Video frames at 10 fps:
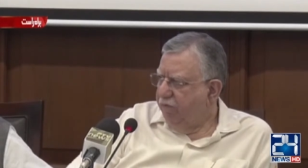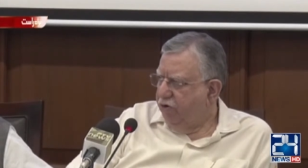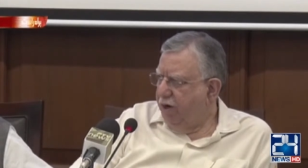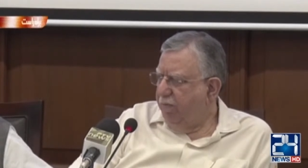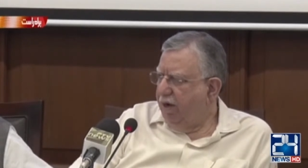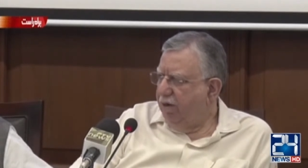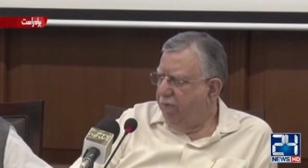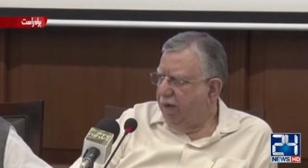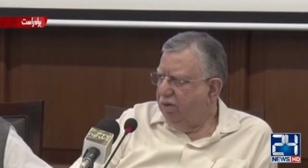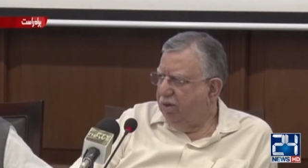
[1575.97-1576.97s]
State Bank
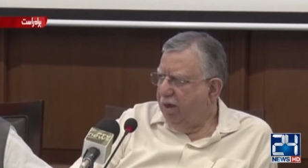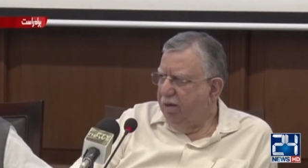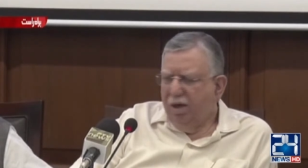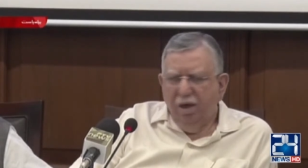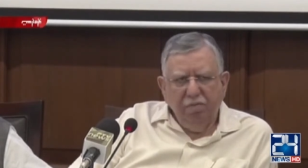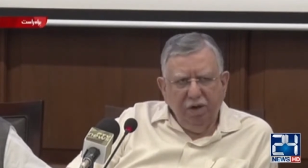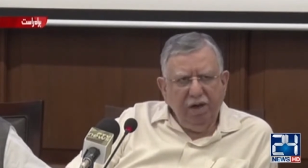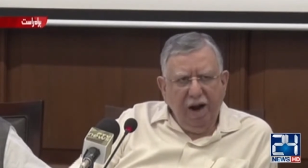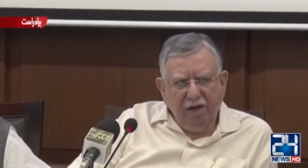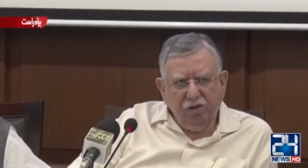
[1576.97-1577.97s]
of Pakistan, but
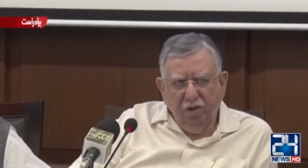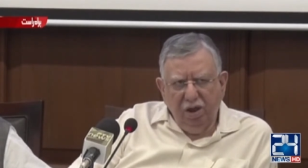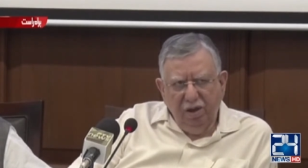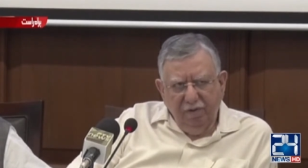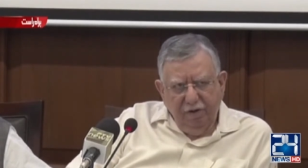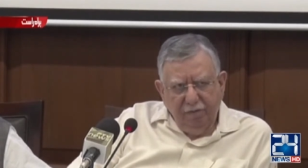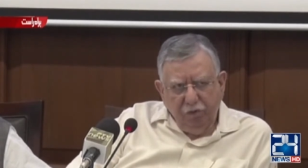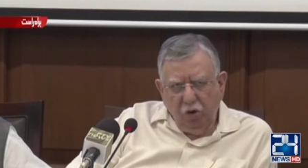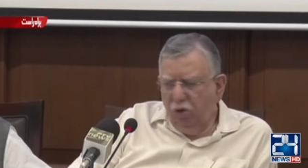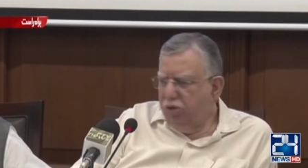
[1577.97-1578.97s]
actually
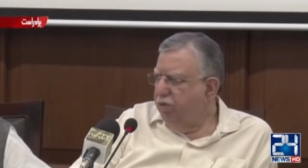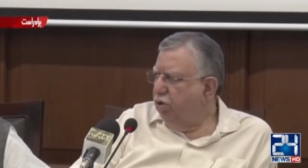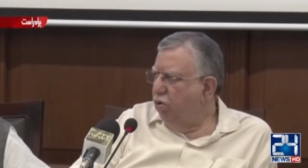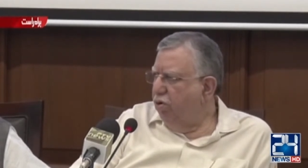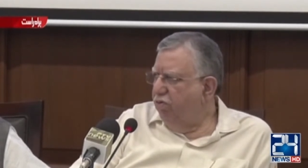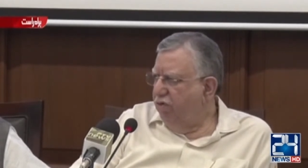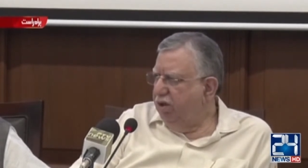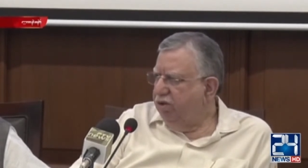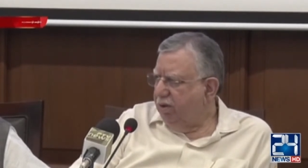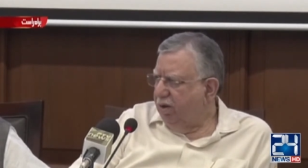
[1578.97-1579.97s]
goes with core
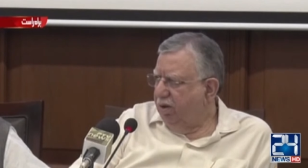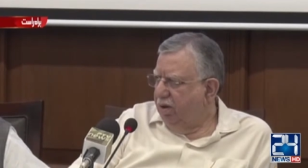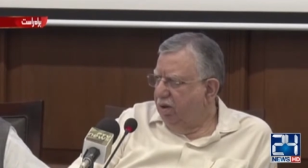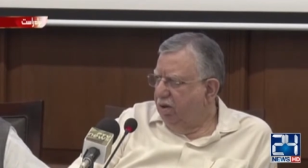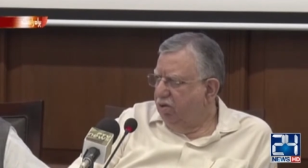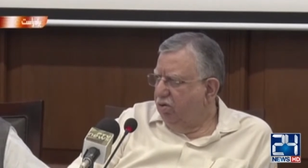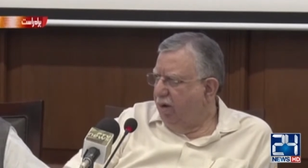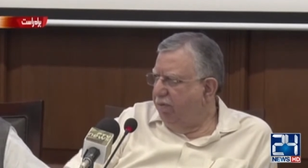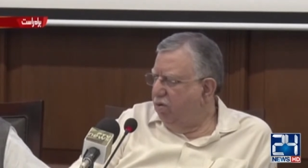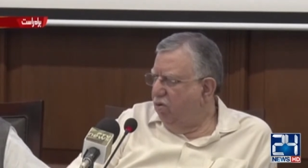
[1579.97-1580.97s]
inflation. So
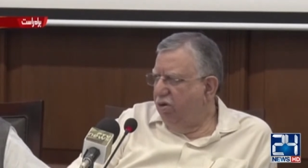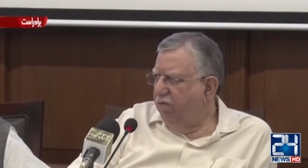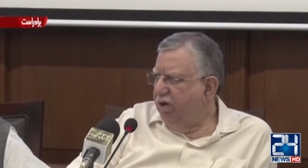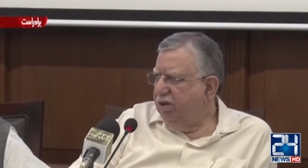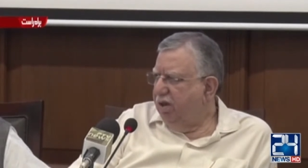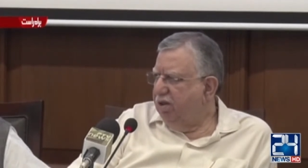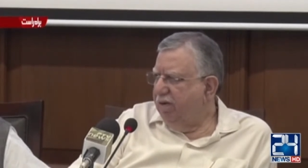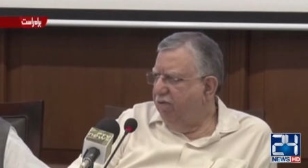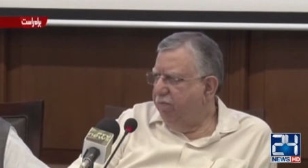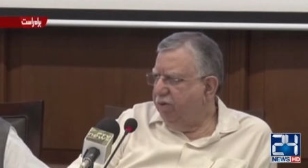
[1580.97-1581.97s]
I mean, core inflation is
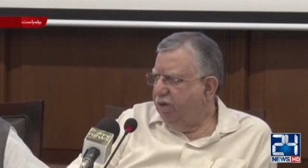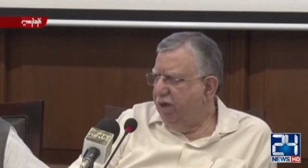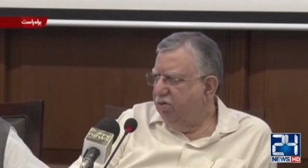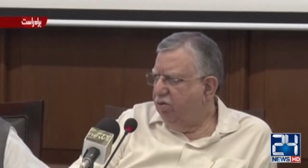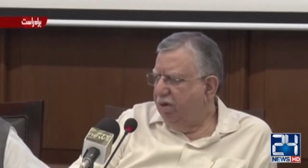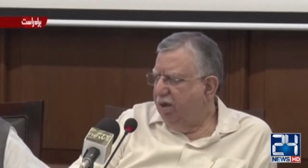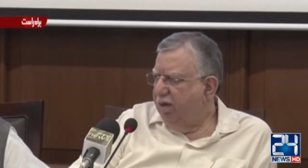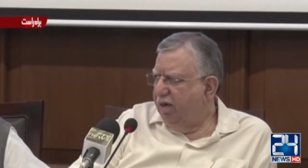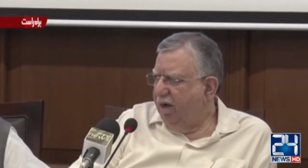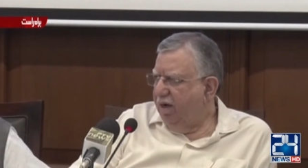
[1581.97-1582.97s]
seven percent. So
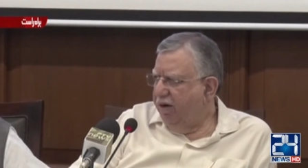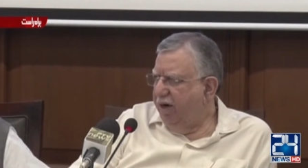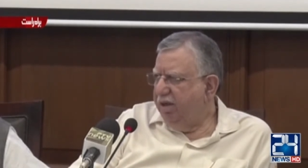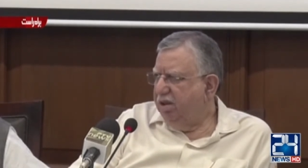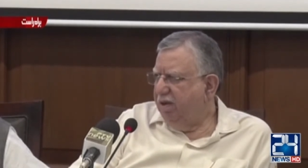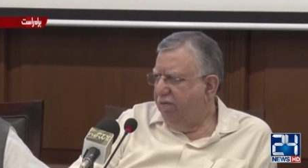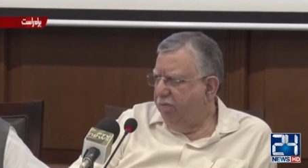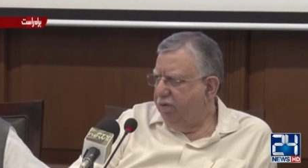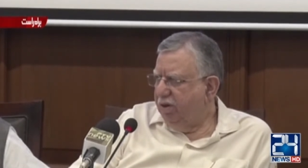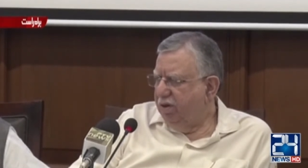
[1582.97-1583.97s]
uh, our rate is
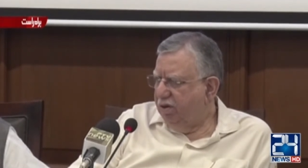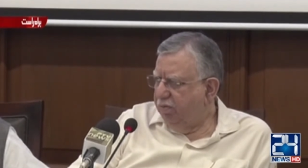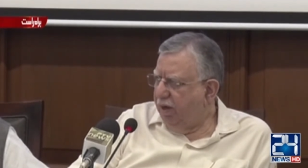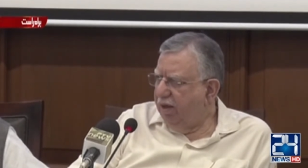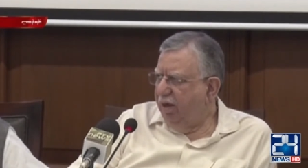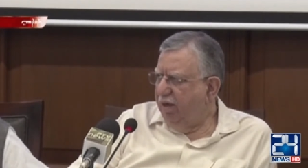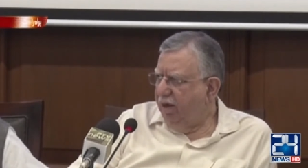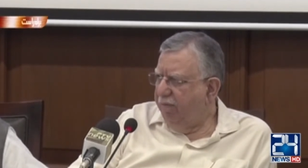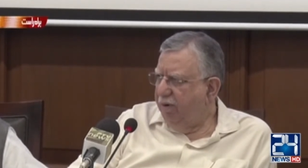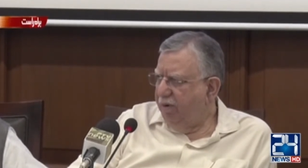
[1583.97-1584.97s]
seven percent. I think
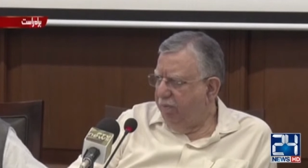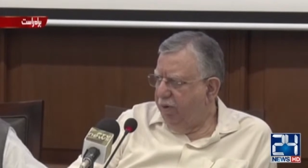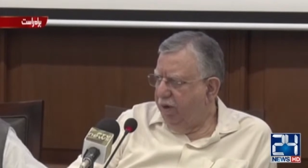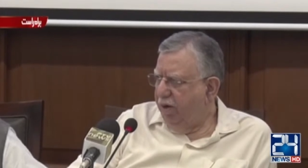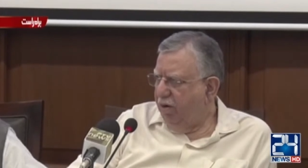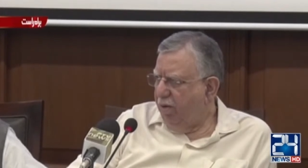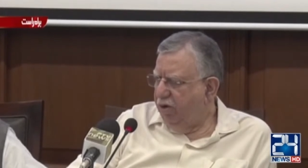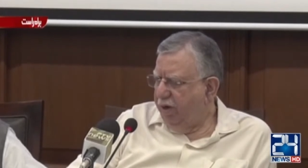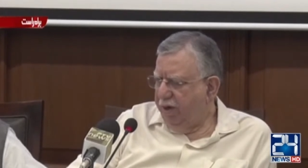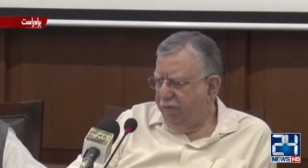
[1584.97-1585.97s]
they have been pretty
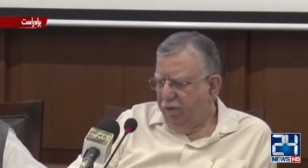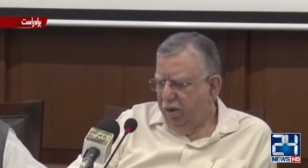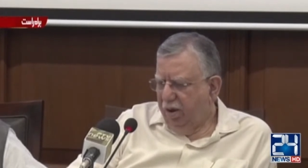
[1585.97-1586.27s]
accommodative.